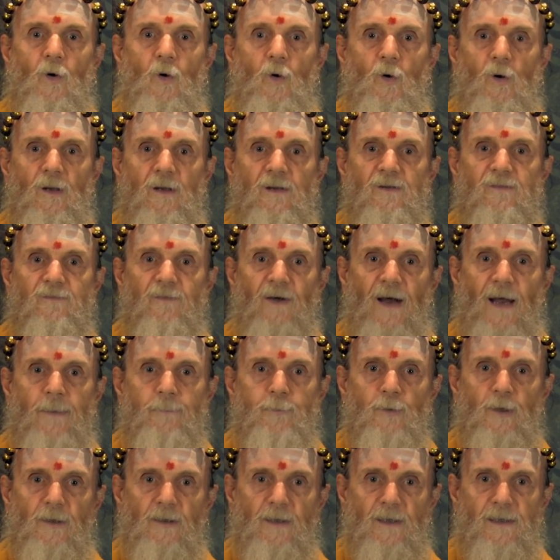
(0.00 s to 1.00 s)
who lives
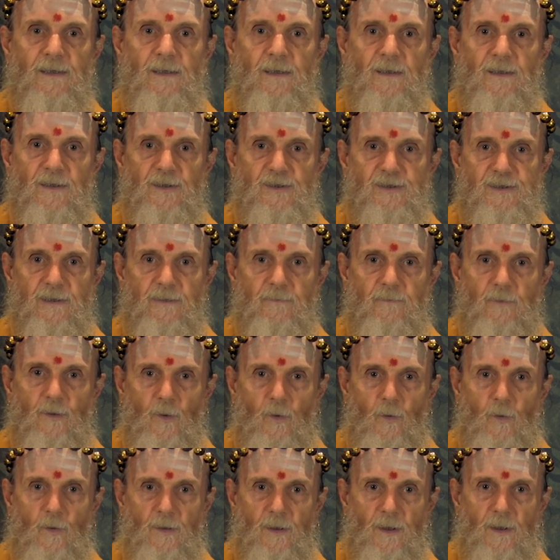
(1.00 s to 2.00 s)
vibrantly in the
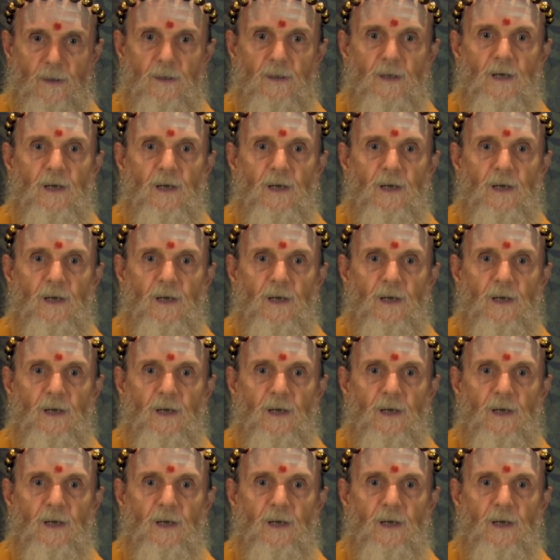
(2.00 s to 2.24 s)
Shivaloka,